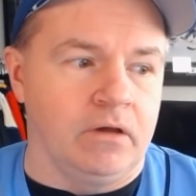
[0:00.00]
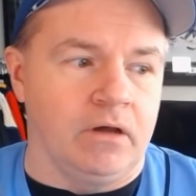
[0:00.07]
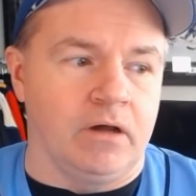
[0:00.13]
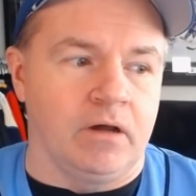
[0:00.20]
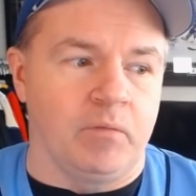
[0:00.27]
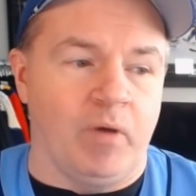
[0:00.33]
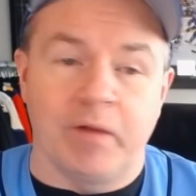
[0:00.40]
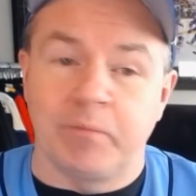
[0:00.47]

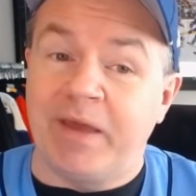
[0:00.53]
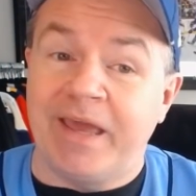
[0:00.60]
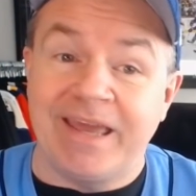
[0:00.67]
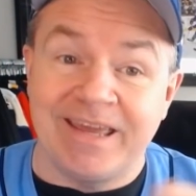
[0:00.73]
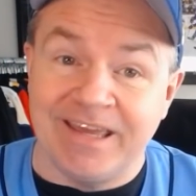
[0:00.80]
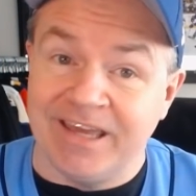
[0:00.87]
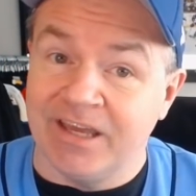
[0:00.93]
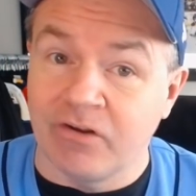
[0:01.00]
I pay
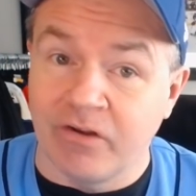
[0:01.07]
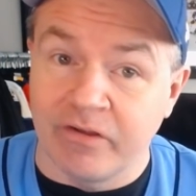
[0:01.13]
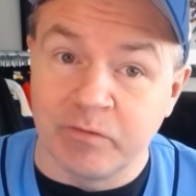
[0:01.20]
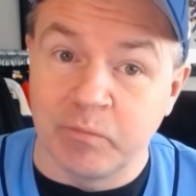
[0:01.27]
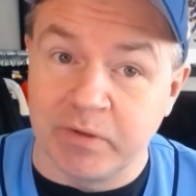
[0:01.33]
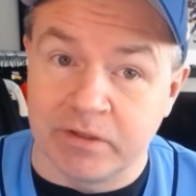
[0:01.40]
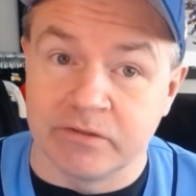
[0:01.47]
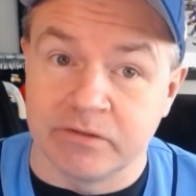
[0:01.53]
ahead on the
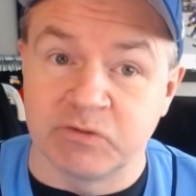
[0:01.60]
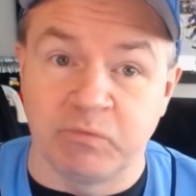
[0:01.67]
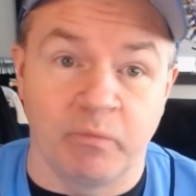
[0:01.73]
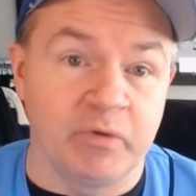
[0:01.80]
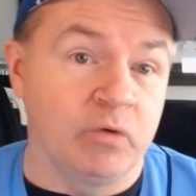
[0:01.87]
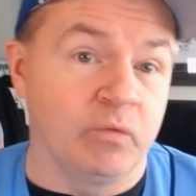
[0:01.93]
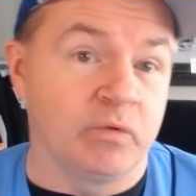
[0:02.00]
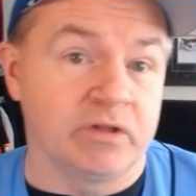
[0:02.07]
bills when
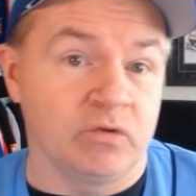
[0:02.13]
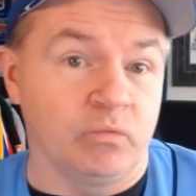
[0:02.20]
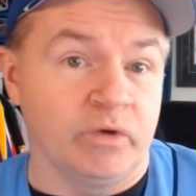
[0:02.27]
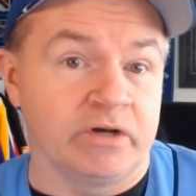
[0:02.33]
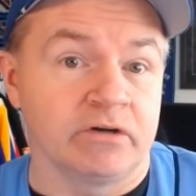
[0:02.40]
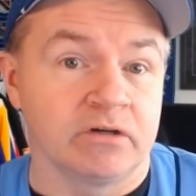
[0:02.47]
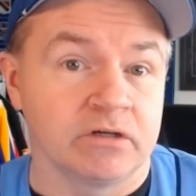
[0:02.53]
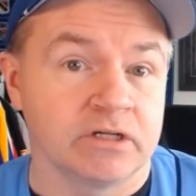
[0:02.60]
we go into the
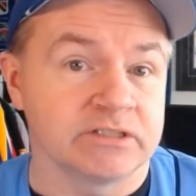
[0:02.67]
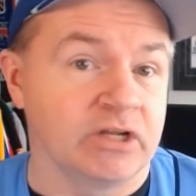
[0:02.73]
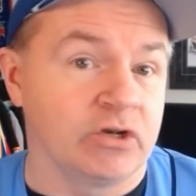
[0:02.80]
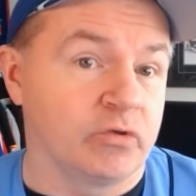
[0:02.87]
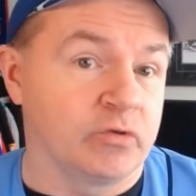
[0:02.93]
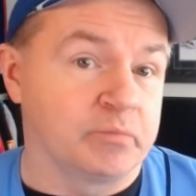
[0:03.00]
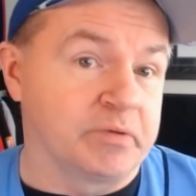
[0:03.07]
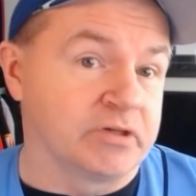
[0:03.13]
winter because I
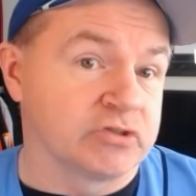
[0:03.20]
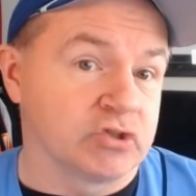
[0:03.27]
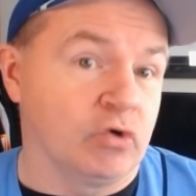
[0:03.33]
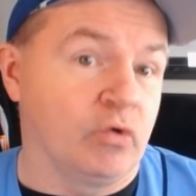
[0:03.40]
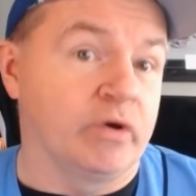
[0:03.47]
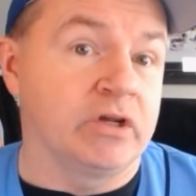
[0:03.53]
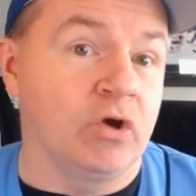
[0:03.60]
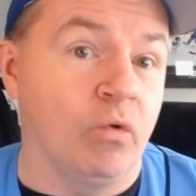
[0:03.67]
know the bills are
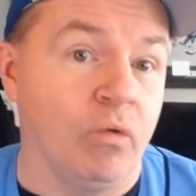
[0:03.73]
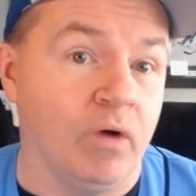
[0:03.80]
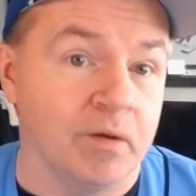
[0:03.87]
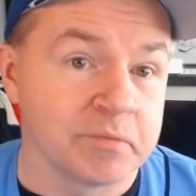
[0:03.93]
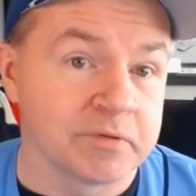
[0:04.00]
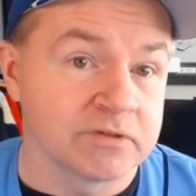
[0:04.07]
going to go up.